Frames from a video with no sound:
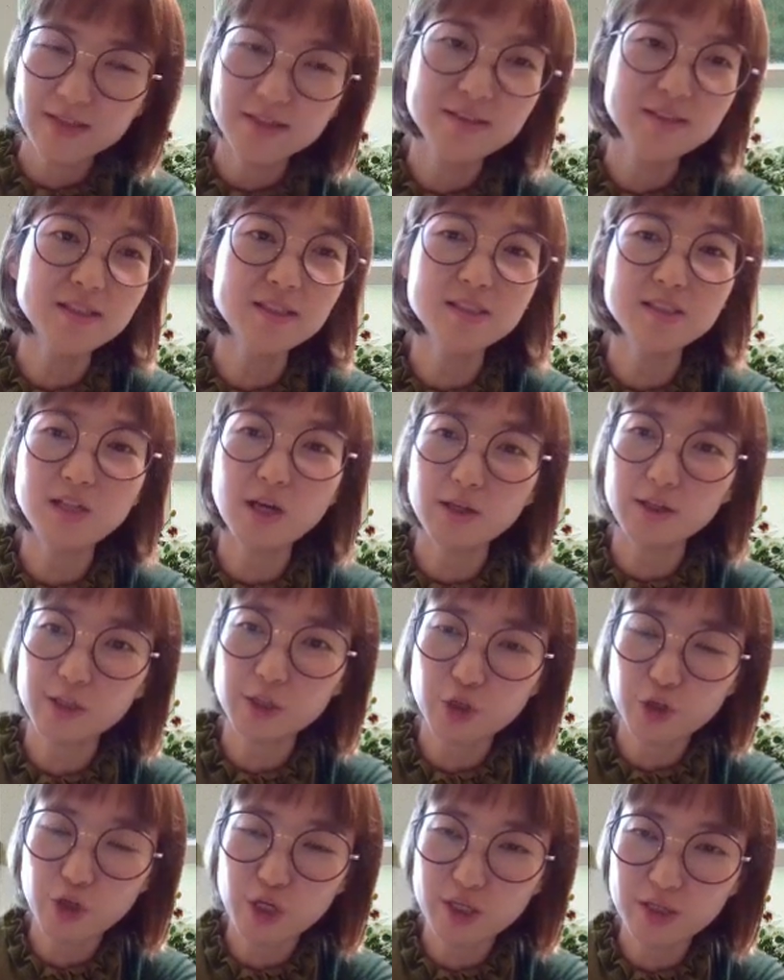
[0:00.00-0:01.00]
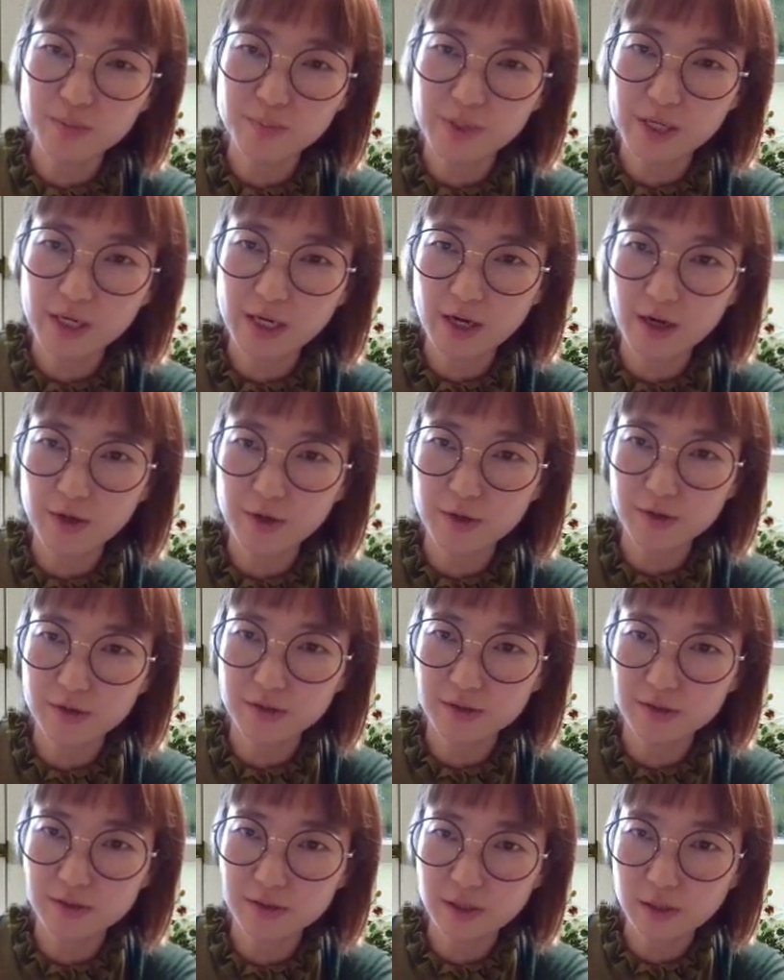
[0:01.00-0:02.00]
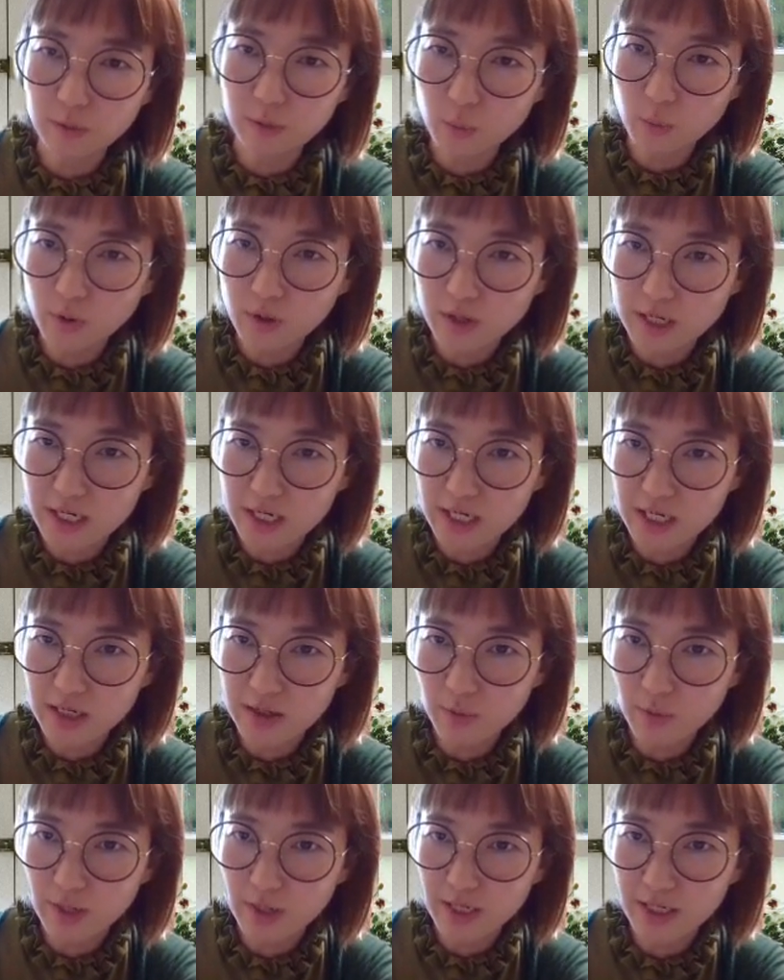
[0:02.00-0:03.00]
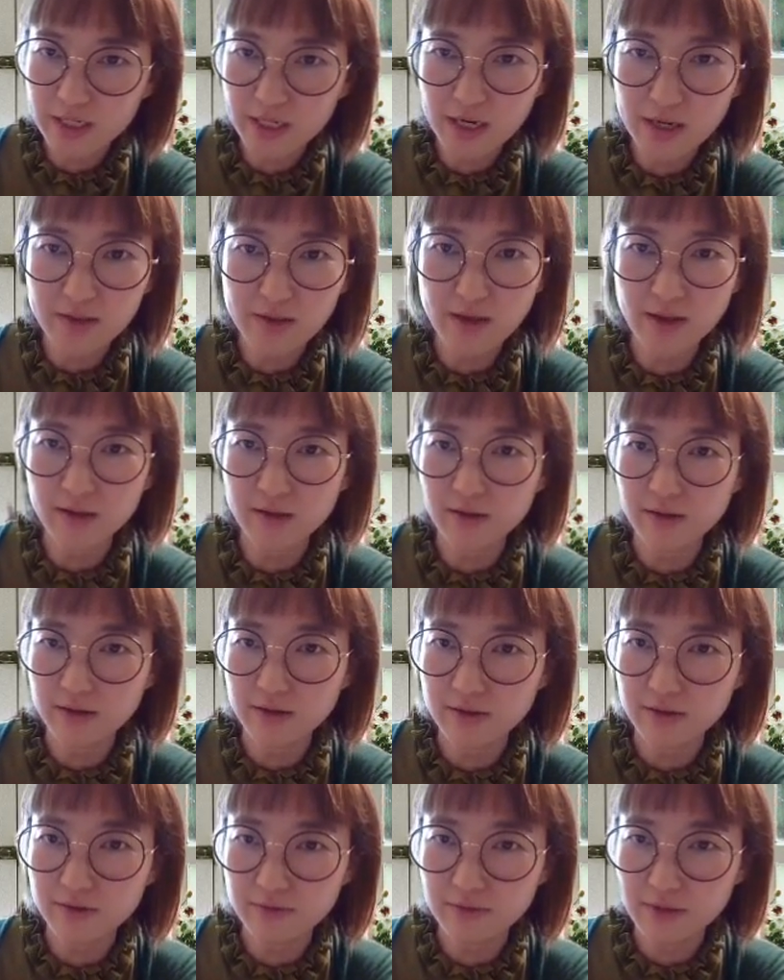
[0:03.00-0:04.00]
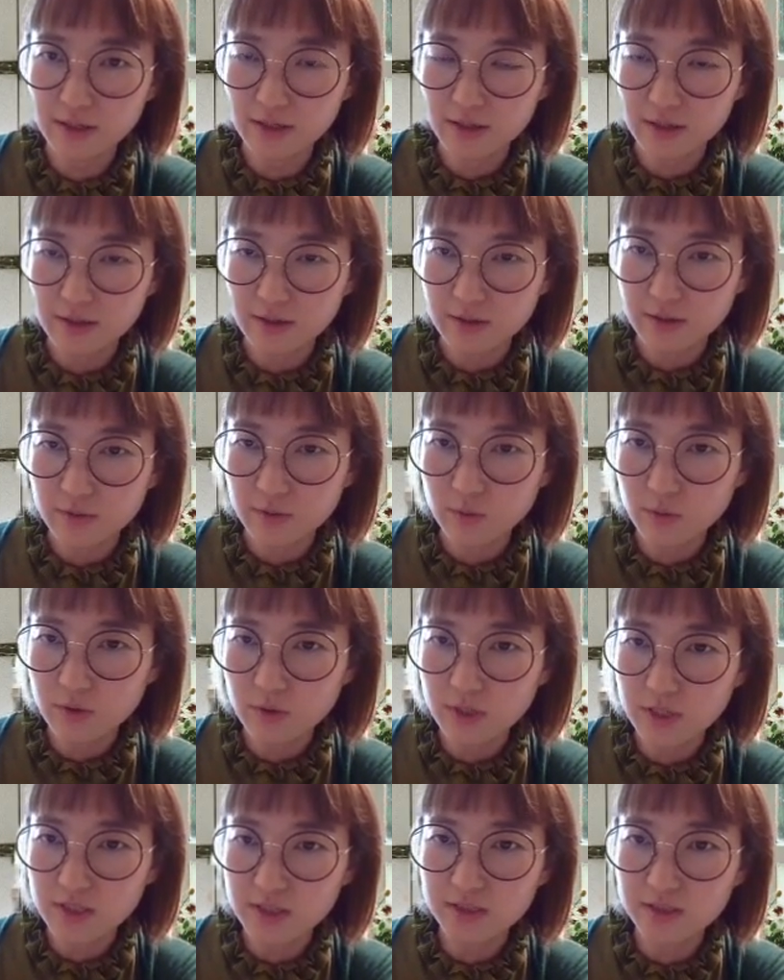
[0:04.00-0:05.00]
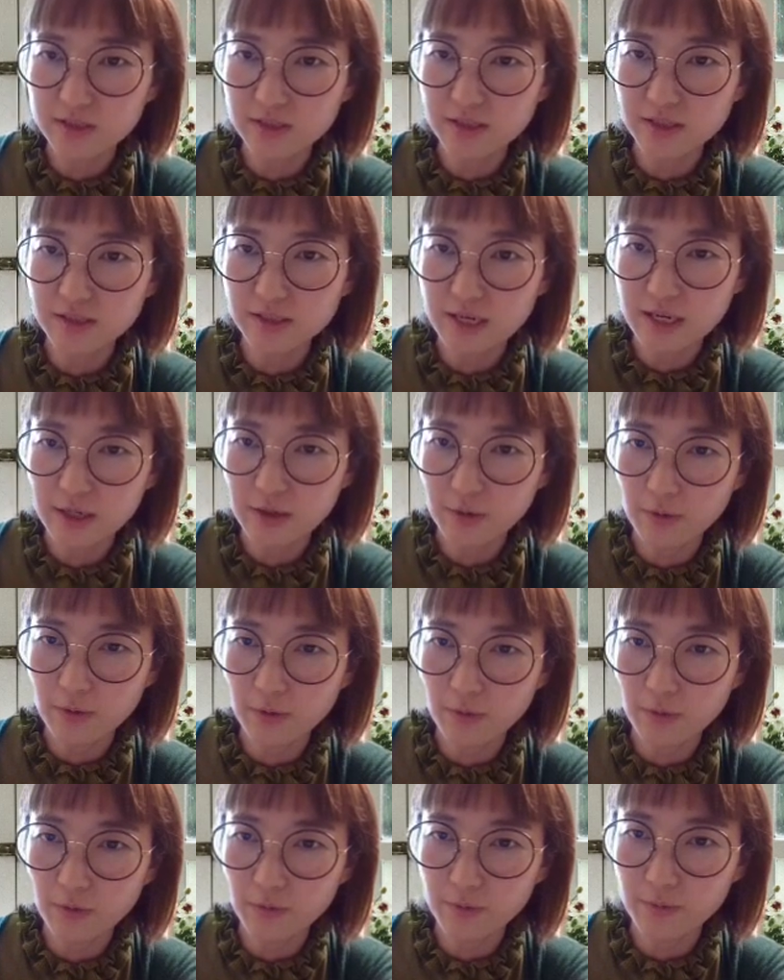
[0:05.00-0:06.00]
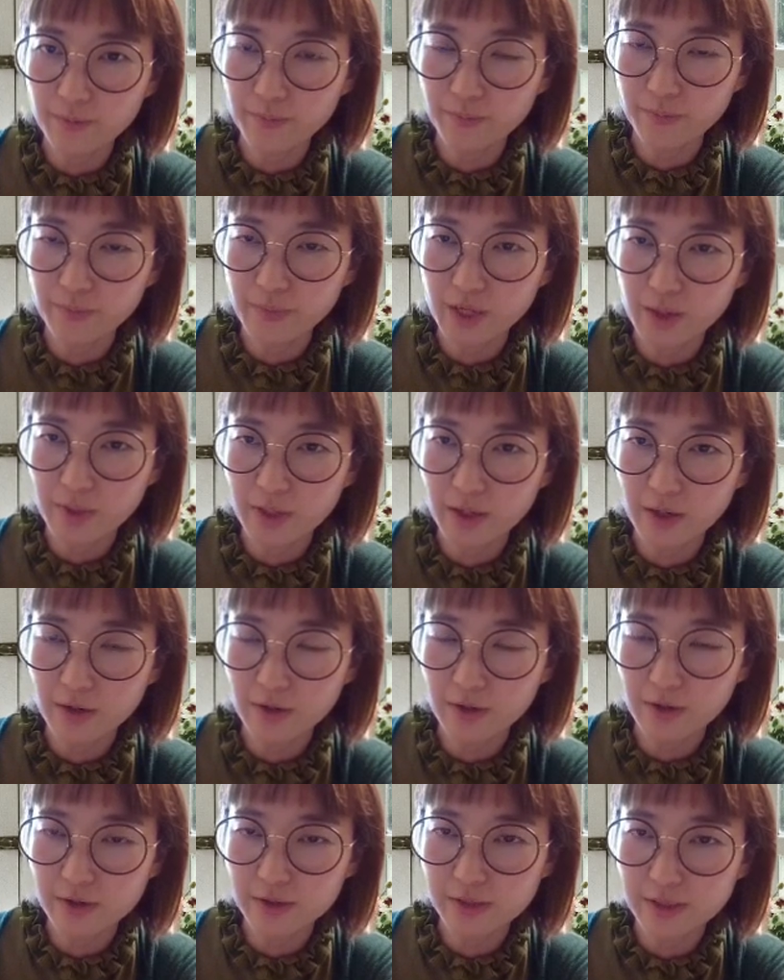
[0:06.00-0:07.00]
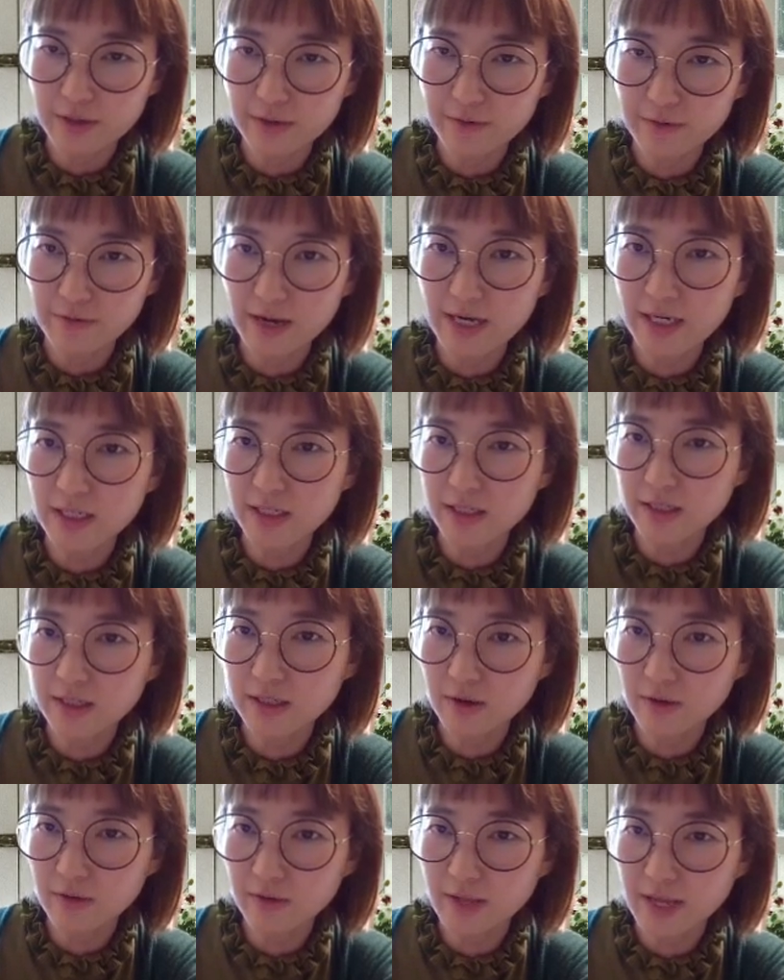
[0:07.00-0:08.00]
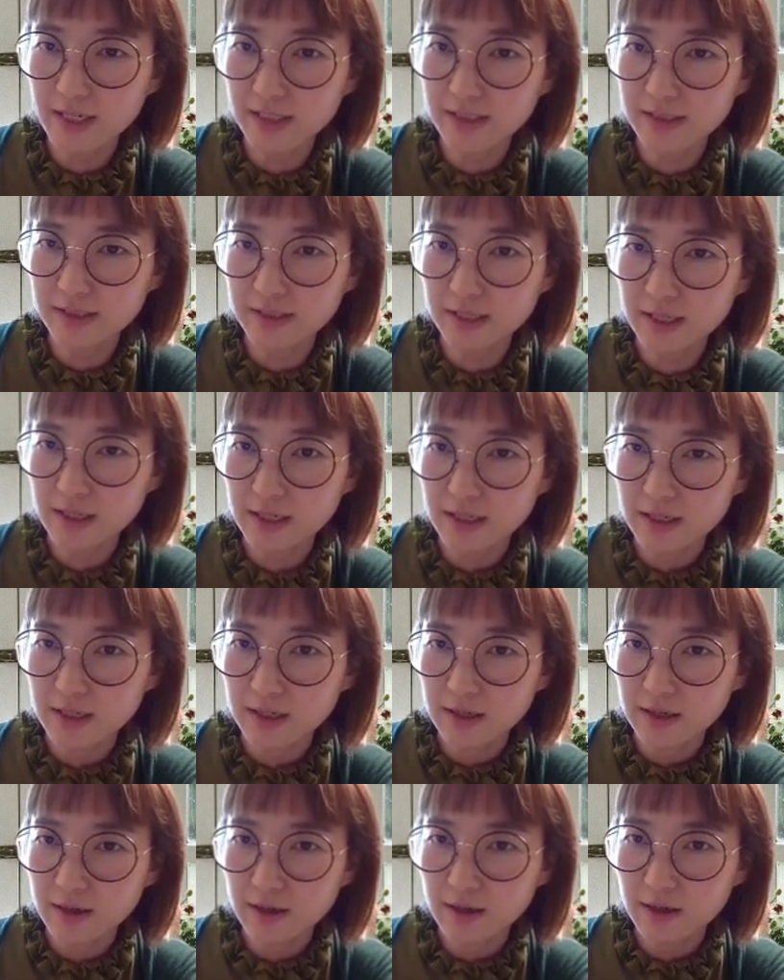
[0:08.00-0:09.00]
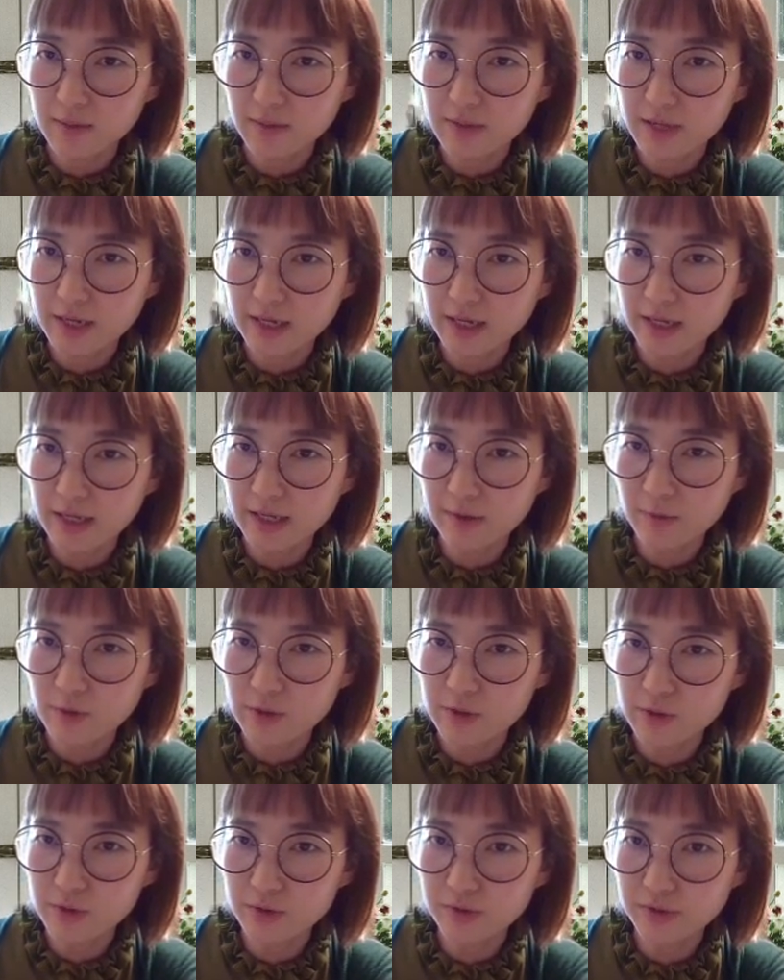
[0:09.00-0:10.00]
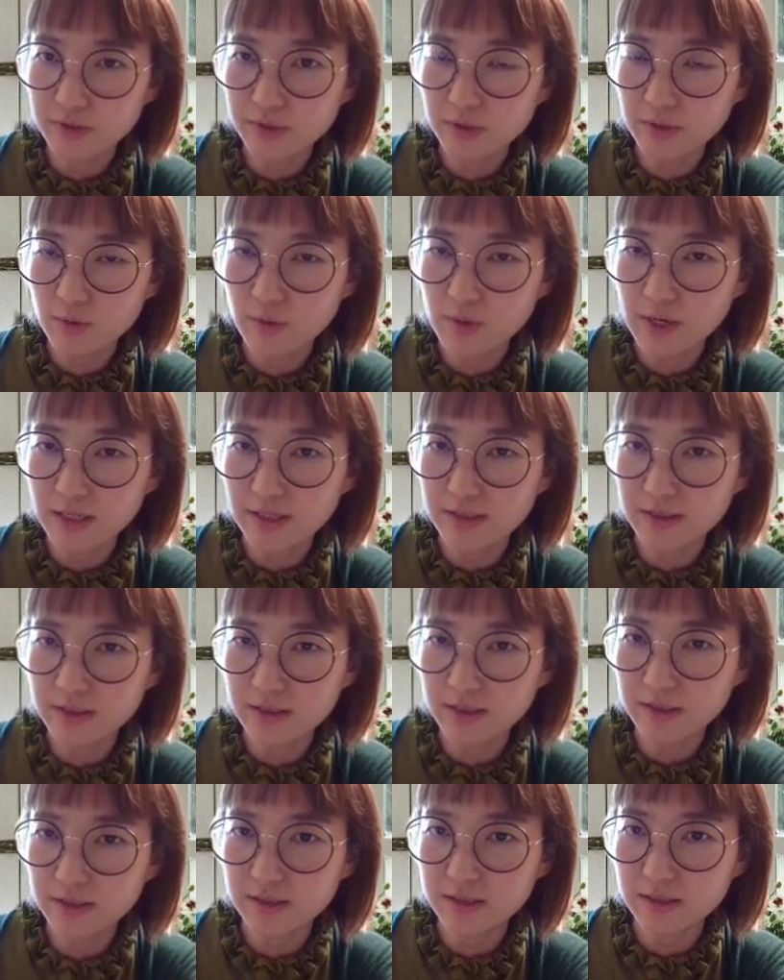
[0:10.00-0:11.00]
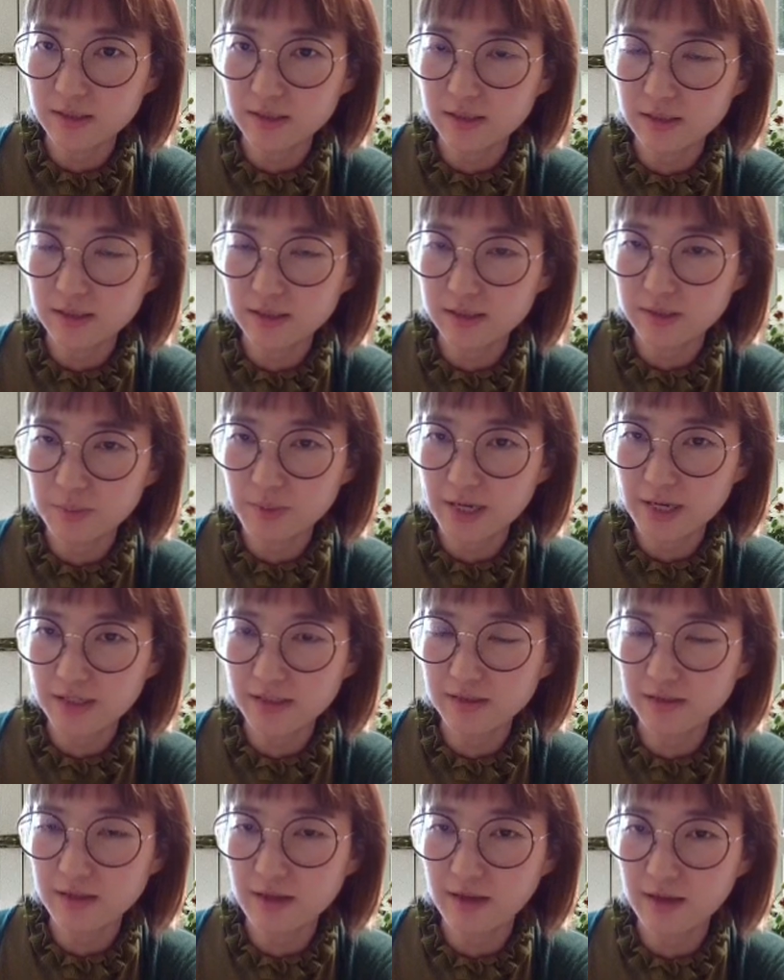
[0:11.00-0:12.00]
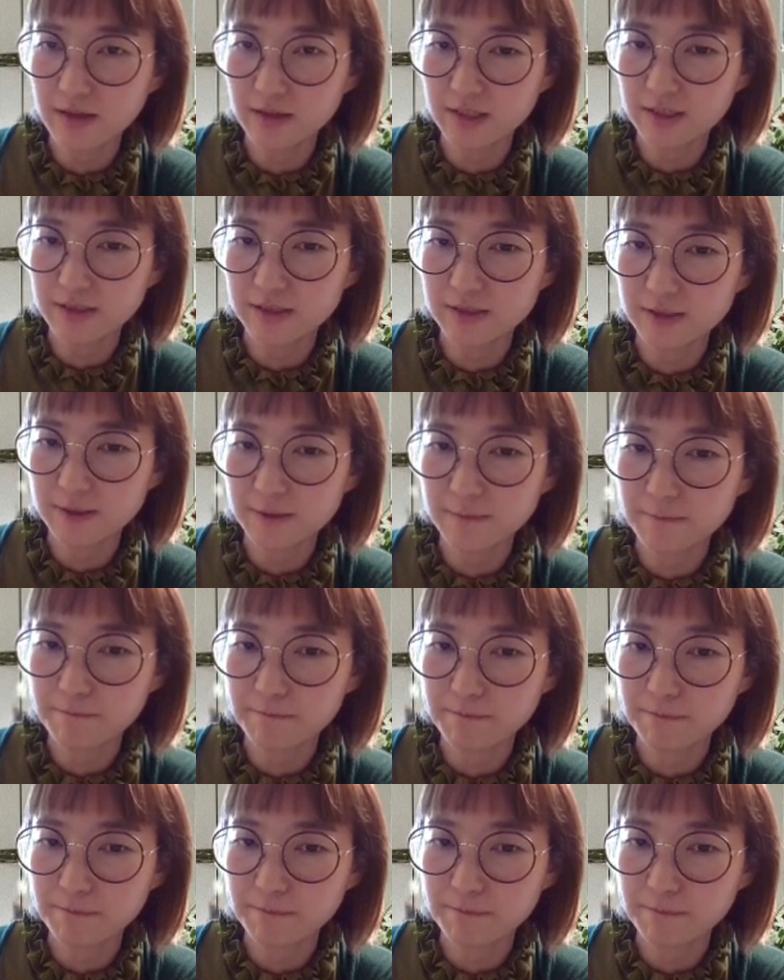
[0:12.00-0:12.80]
This is not good because locally white cannot leave. Locally this is a call because if white connects, black can reduce white space like this.